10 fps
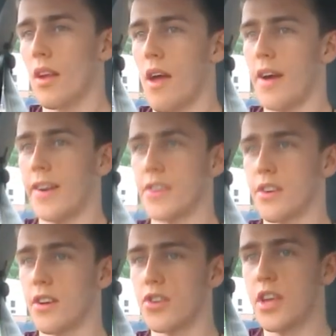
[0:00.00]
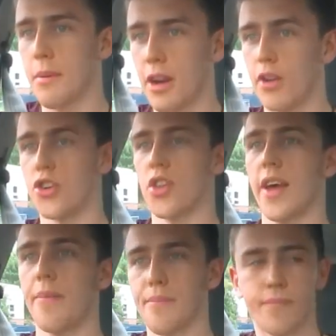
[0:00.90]
Had a sneaky bit of lunch
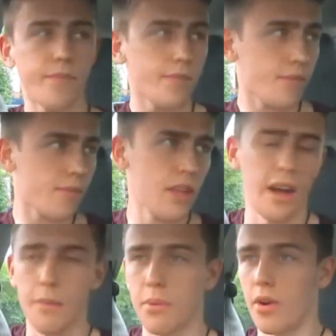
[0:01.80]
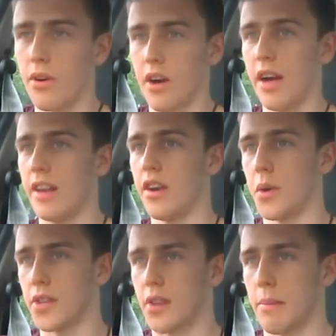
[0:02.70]
there. I bought
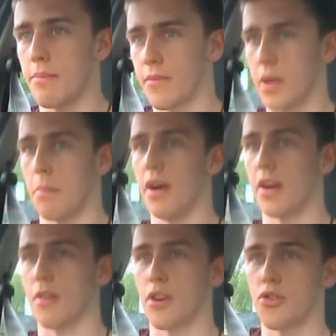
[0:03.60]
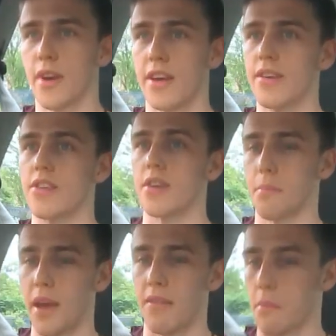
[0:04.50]
Lewis him a burger and a drink to
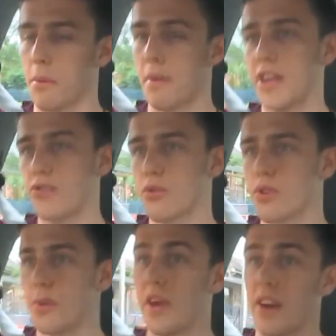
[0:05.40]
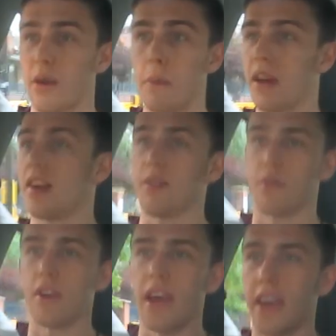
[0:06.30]
pay for the petrol. So he had a completely
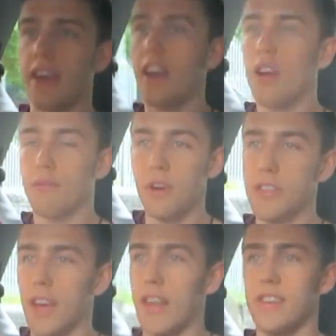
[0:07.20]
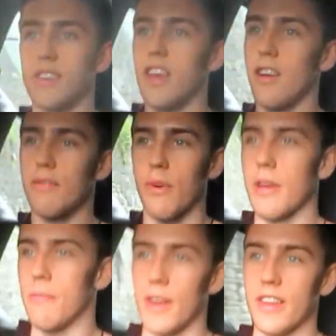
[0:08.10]
free day. Free tennis,
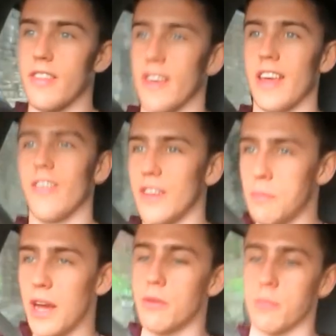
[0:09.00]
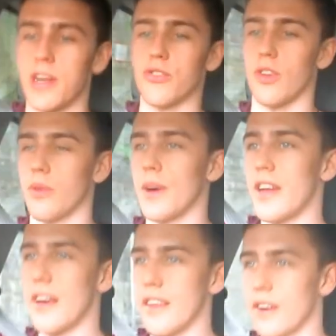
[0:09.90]
free bloody thingy. All he paid was petrol on the way
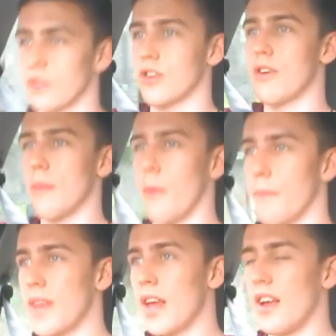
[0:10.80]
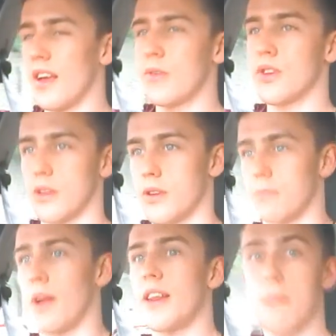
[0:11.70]
down there. It's incredible. It was his
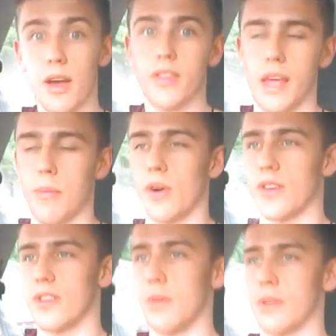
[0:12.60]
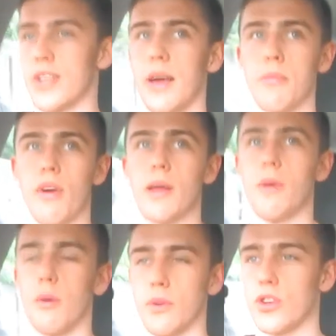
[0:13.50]
bloody birthday, boys. And then we sat in Parade
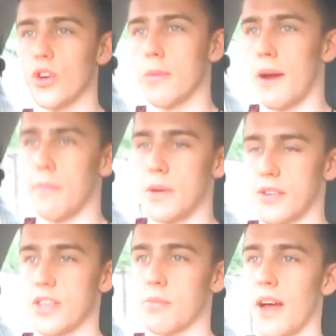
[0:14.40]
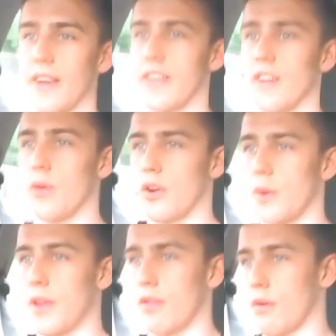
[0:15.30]
Bar and we were talking about a business plan that old
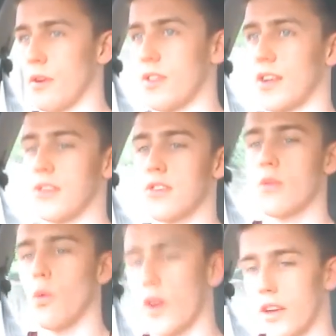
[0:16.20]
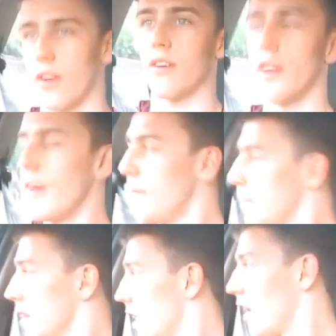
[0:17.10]
Louis threw and thing he's working on.
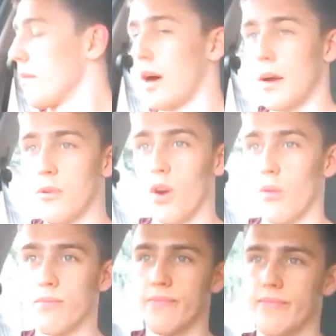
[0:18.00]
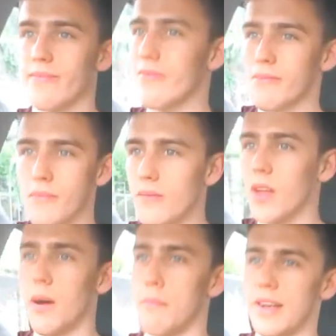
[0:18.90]
I'm not
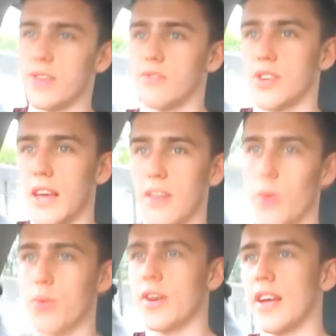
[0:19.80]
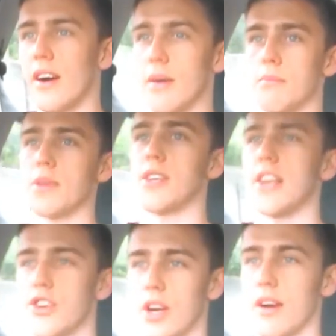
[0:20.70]
a massive stakeholder in it.
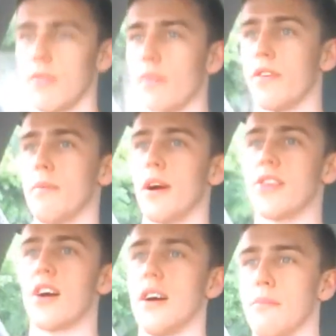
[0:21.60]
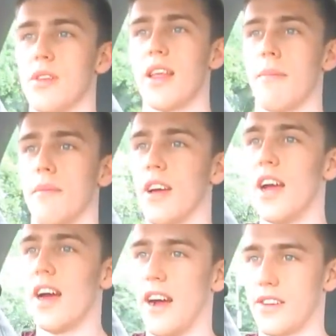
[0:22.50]
I've offered my time to
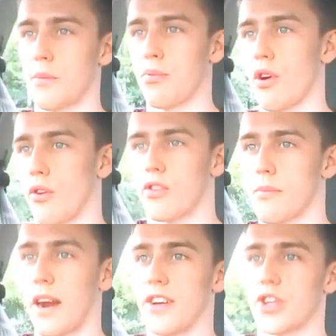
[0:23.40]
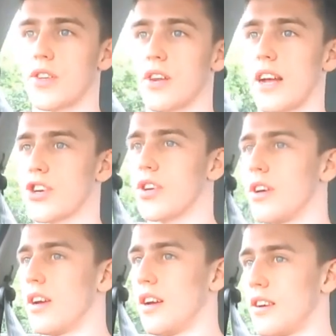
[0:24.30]
them as a product manager slash
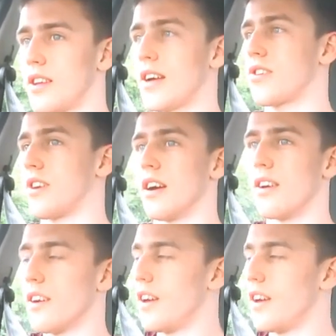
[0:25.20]
tester.